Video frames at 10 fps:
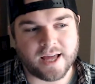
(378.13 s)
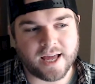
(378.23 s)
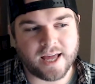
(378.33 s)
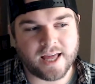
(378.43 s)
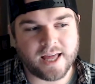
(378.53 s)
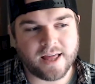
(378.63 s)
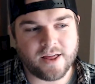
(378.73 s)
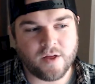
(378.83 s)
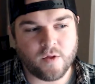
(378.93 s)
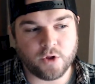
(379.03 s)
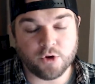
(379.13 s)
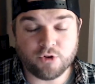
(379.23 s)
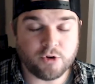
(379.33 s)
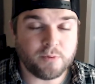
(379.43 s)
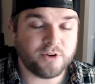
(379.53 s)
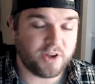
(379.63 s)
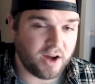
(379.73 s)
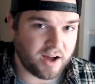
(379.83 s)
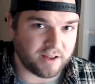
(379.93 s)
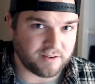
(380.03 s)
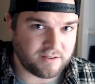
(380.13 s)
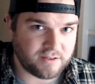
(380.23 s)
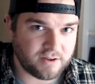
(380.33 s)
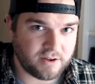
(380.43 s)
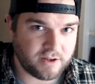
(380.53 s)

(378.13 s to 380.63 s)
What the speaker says: YouTube does,